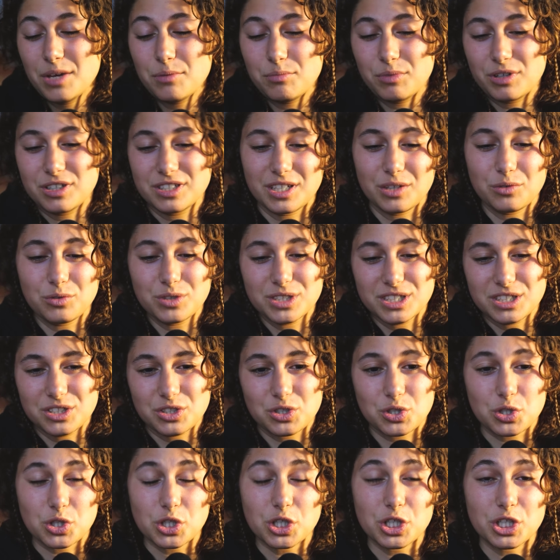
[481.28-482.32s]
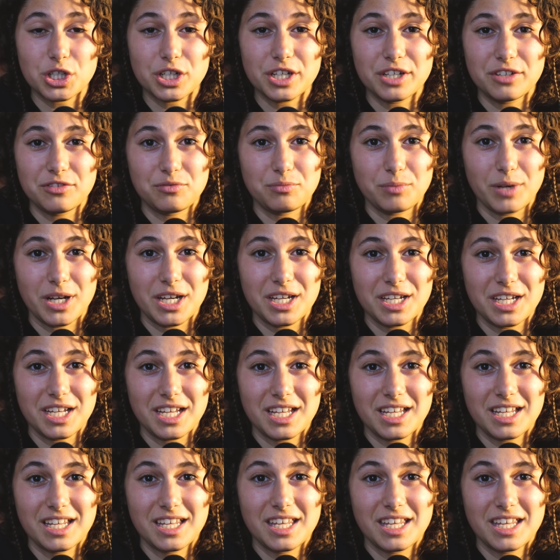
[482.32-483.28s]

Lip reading: because I wasn't sure if my